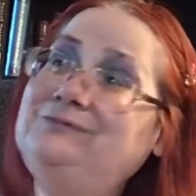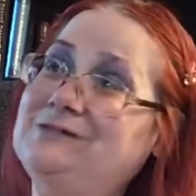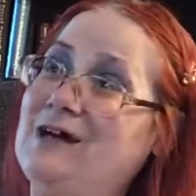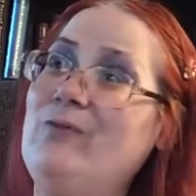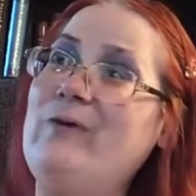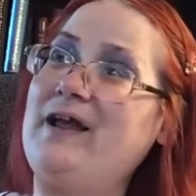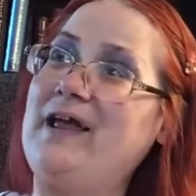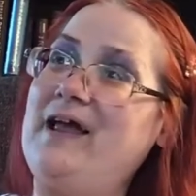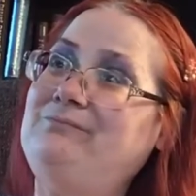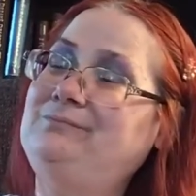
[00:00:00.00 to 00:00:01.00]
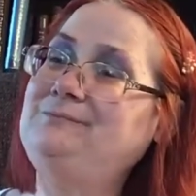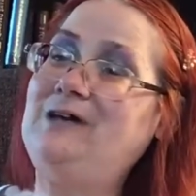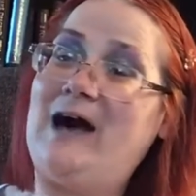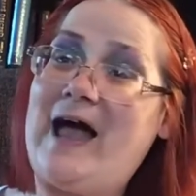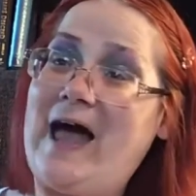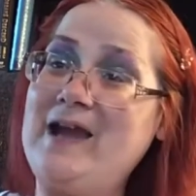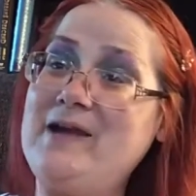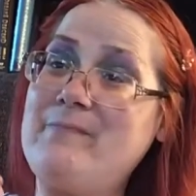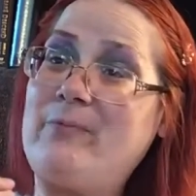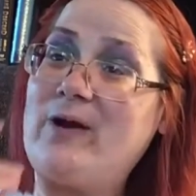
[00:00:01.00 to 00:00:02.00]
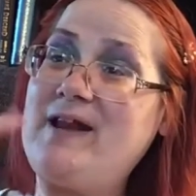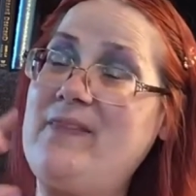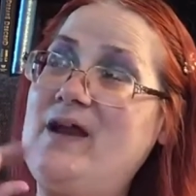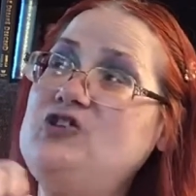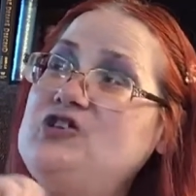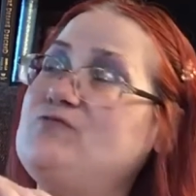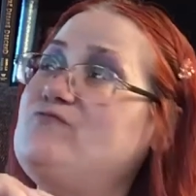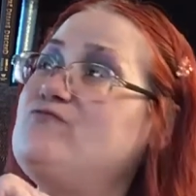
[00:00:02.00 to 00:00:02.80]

There it went again. I had it in my brain and then it just